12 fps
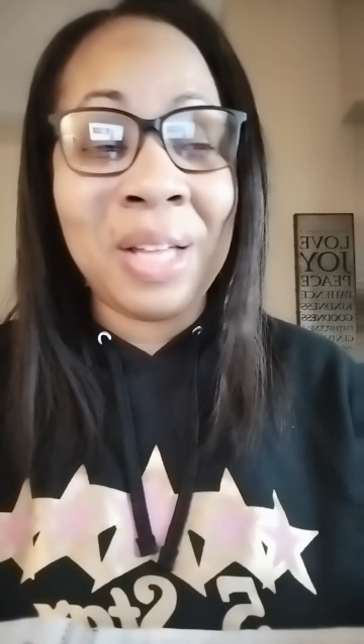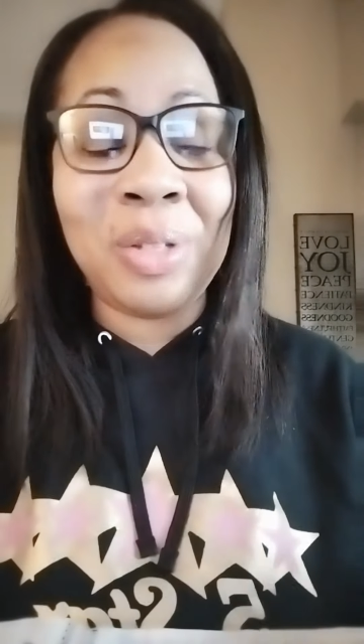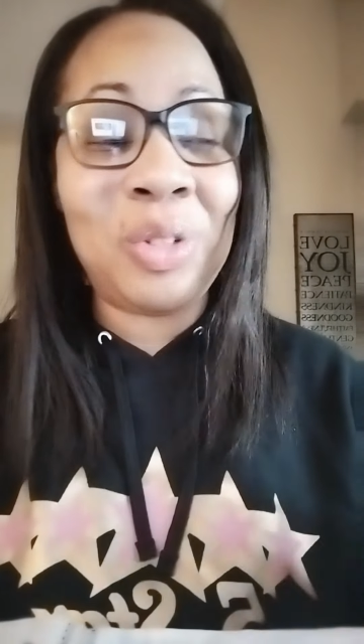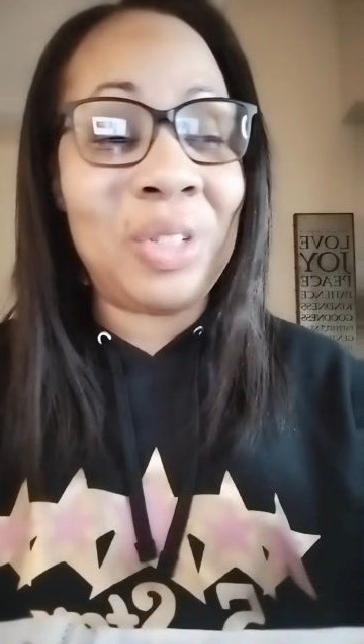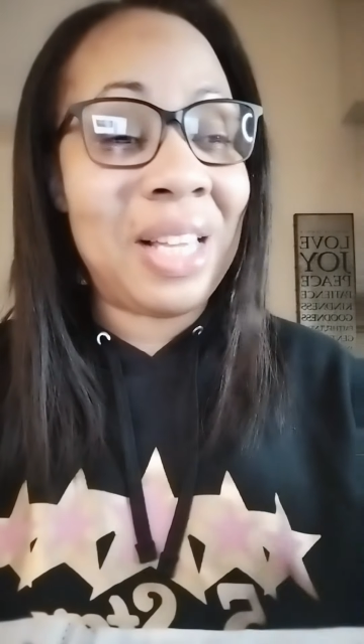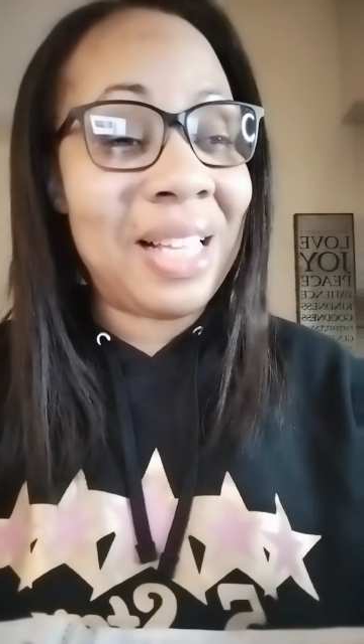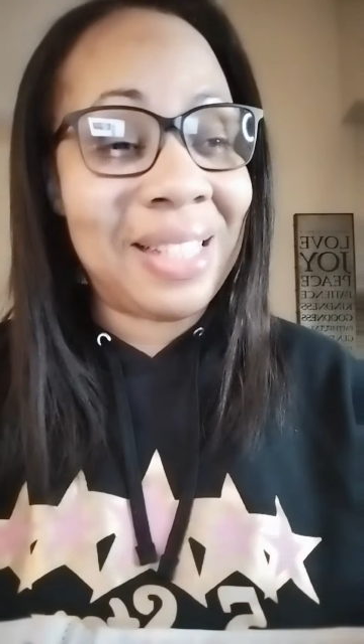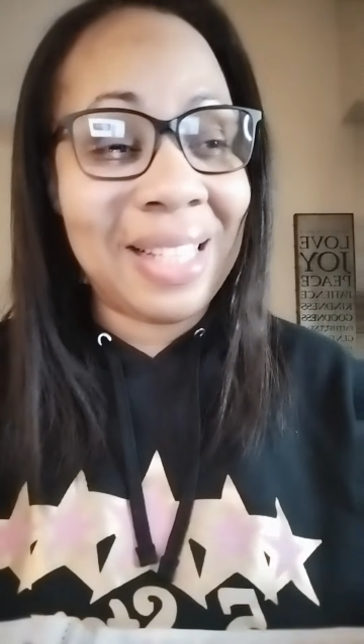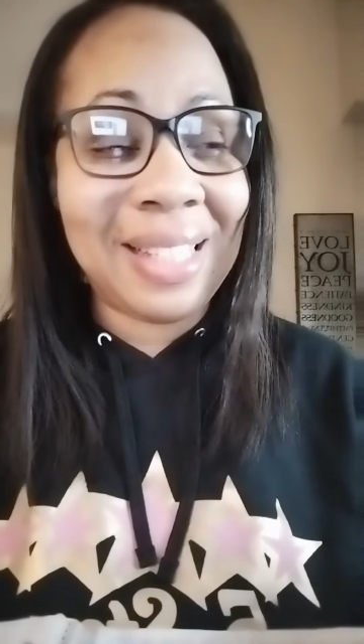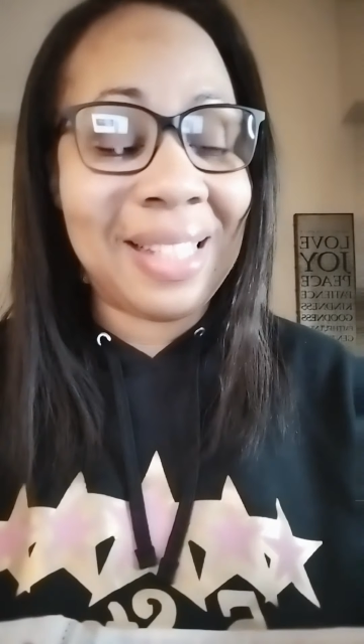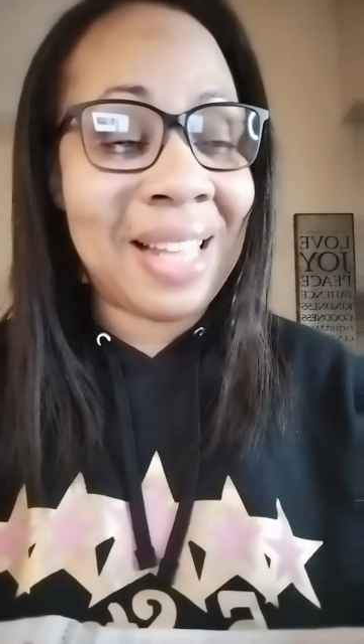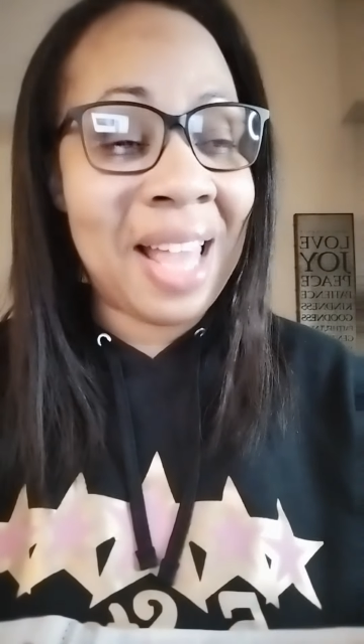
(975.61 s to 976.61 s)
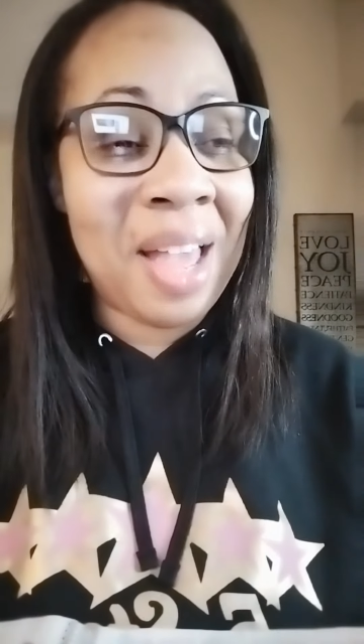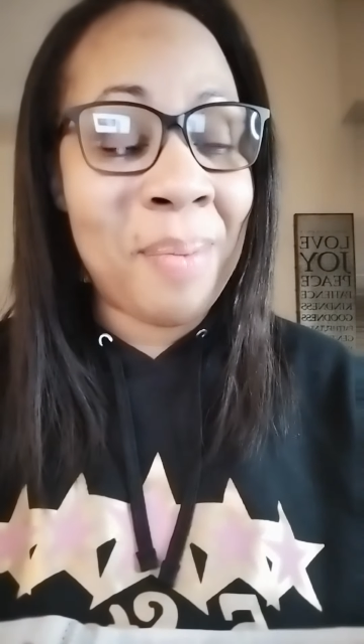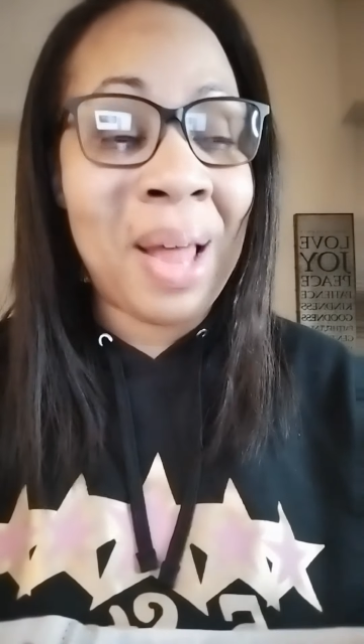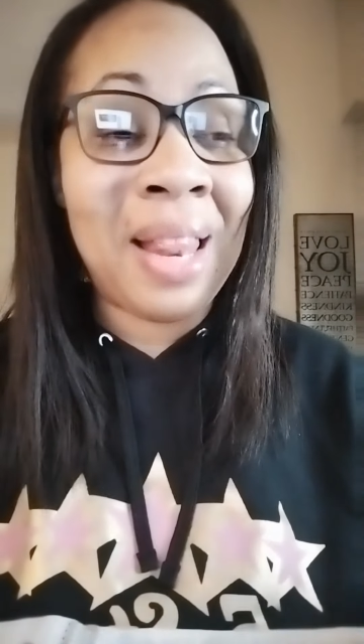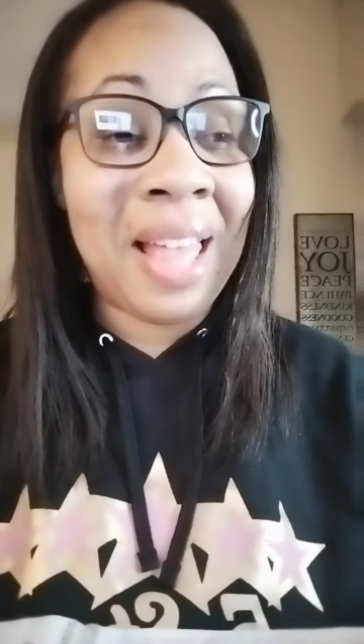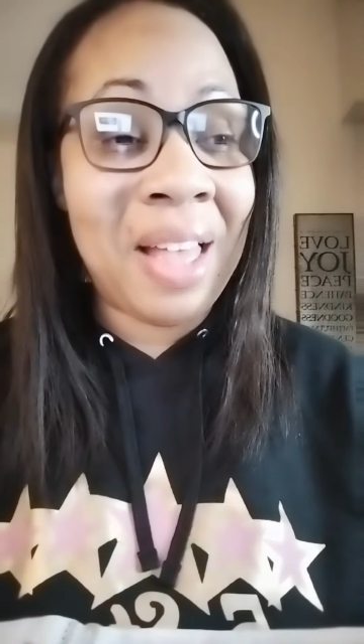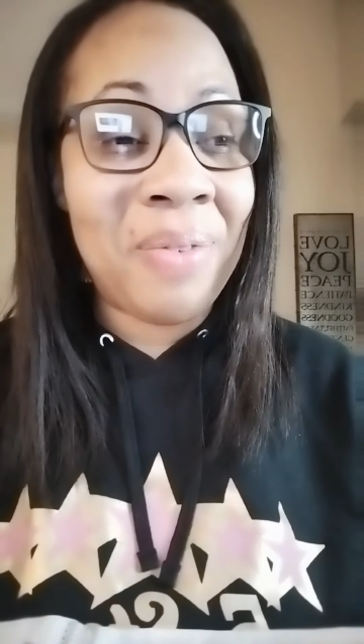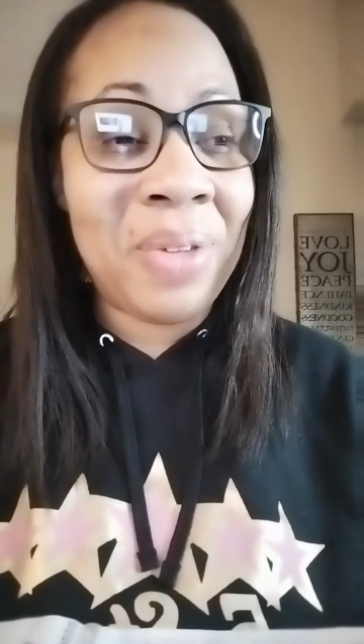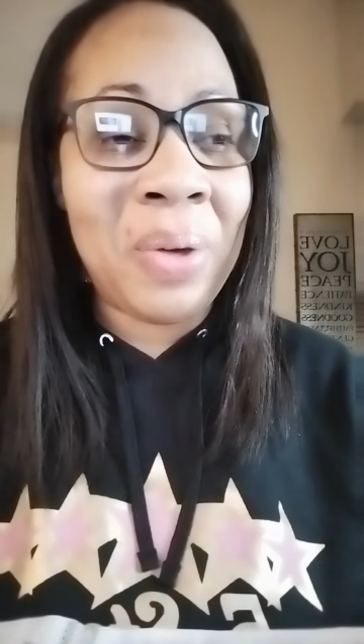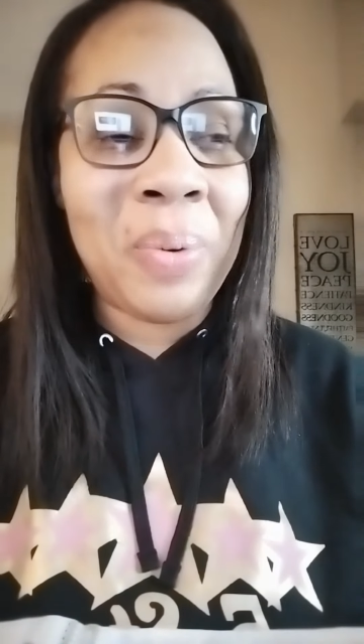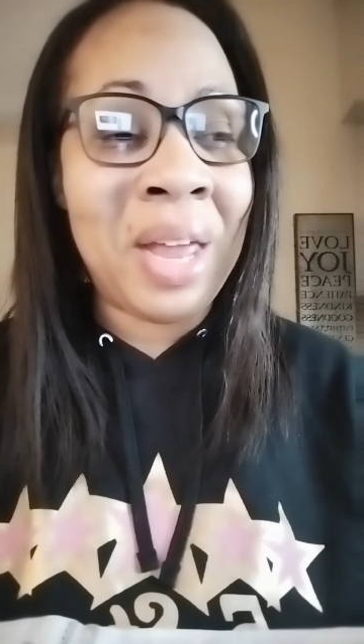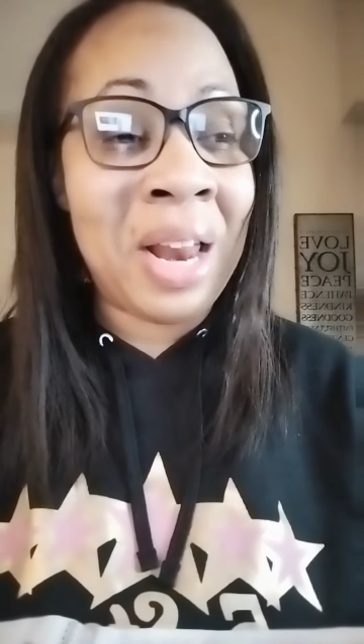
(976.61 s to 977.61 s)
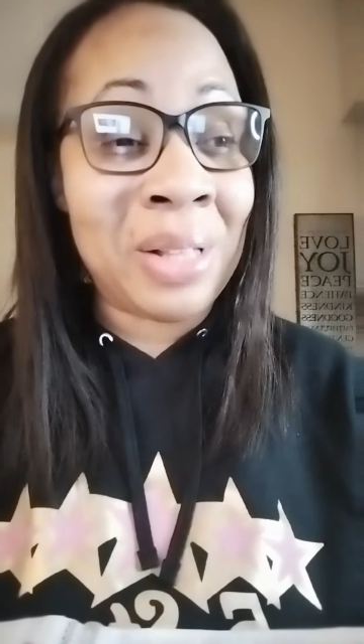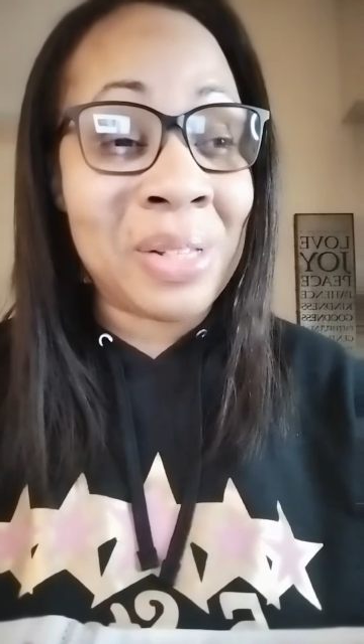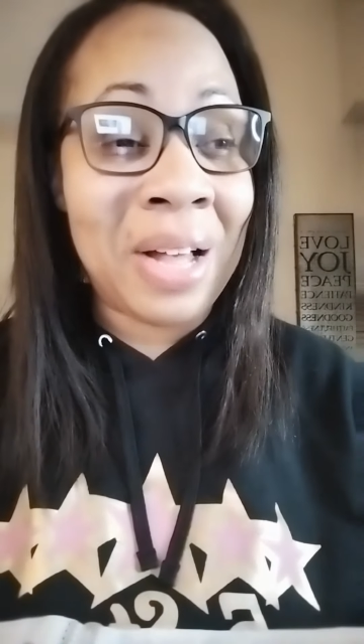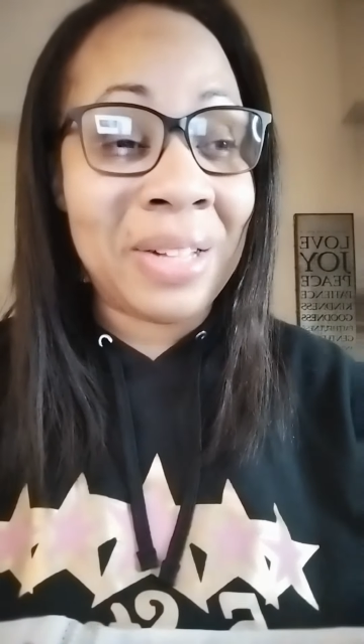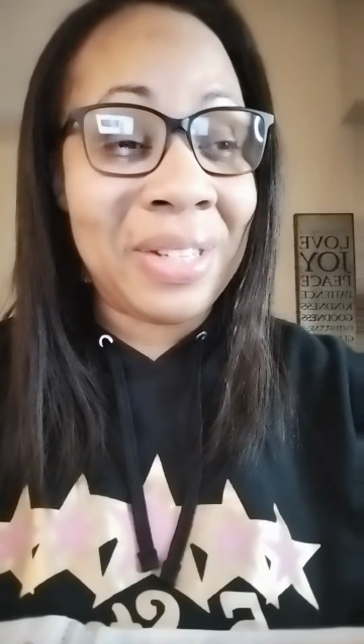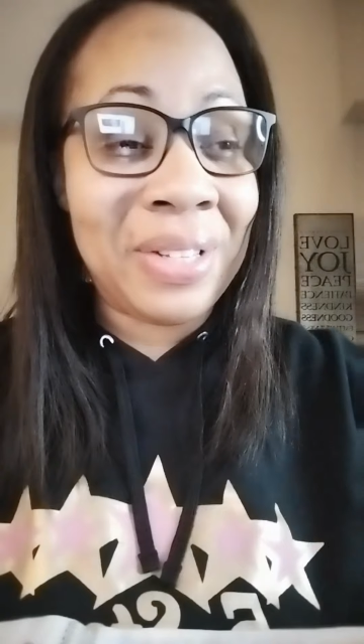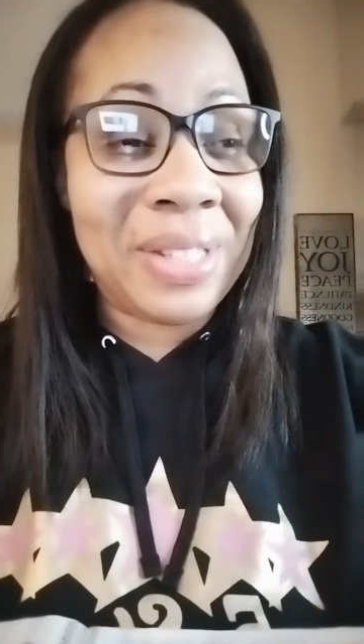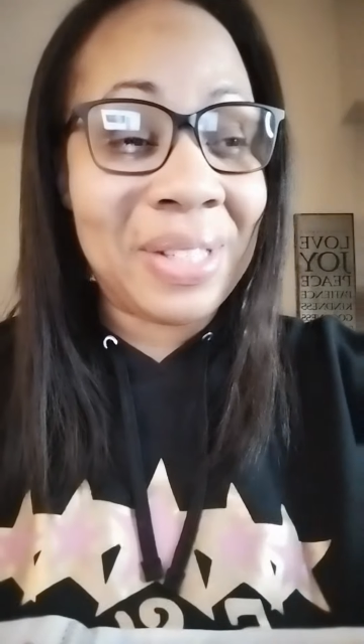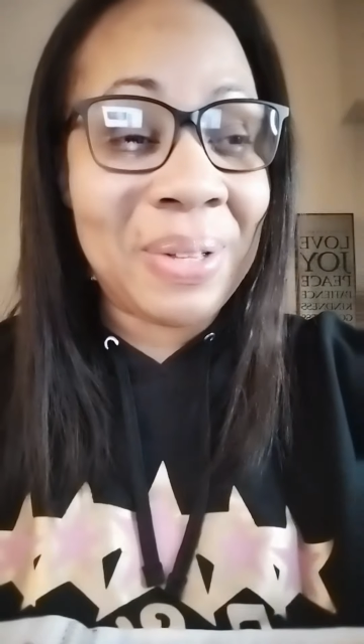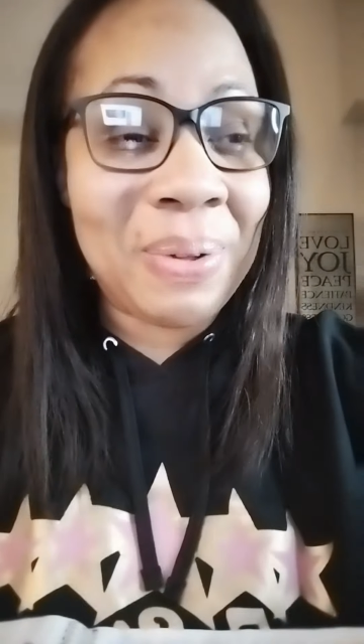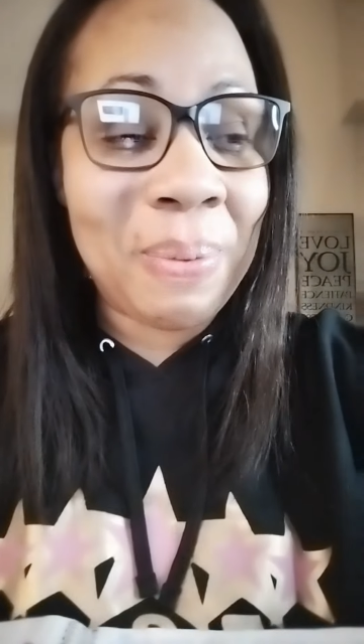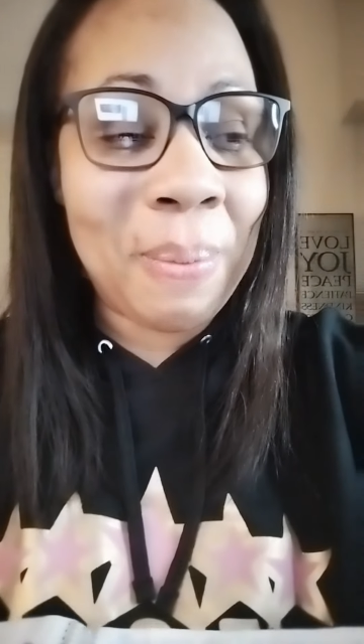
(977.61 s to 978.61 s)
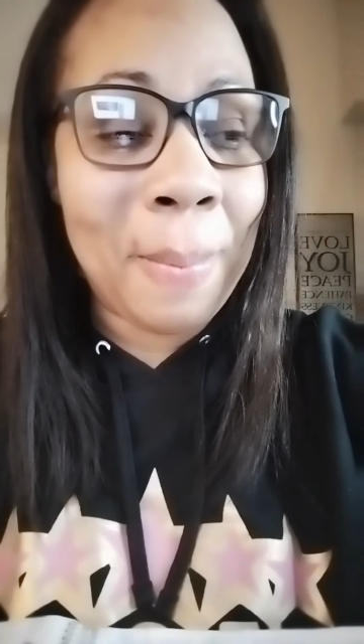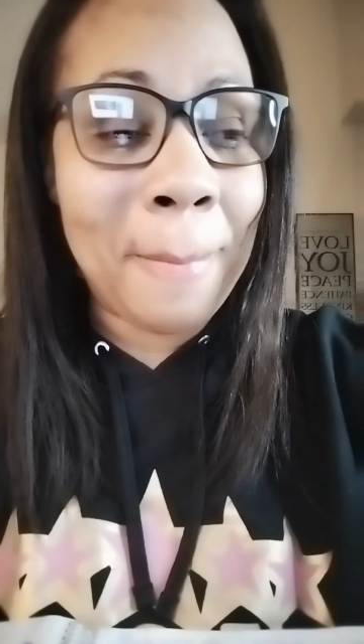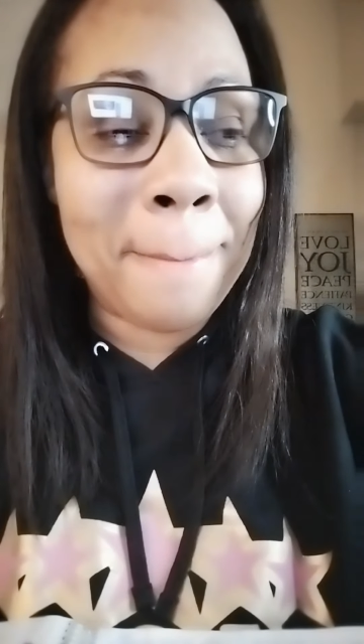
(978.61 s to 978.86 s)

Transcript: In Jesus' name, I love you, and I'll talk to you soon.